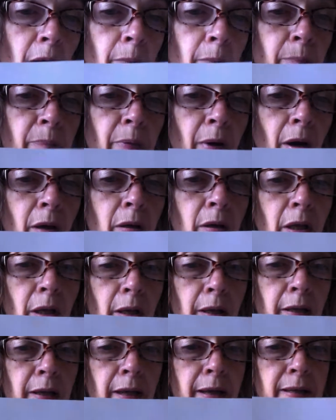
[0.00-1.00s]
But
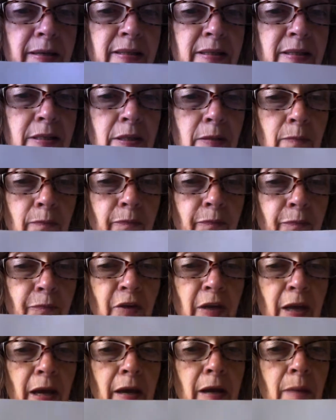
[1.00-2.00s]
let's
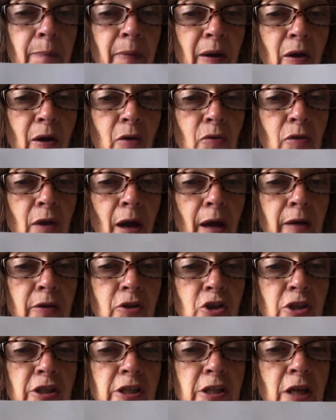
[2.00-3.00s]
forget about that
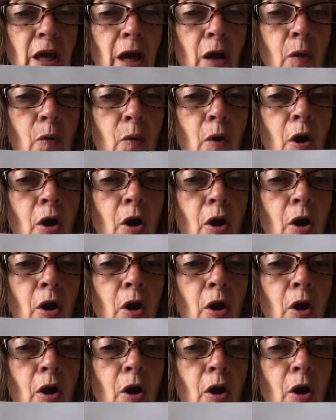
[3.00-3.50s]
just now.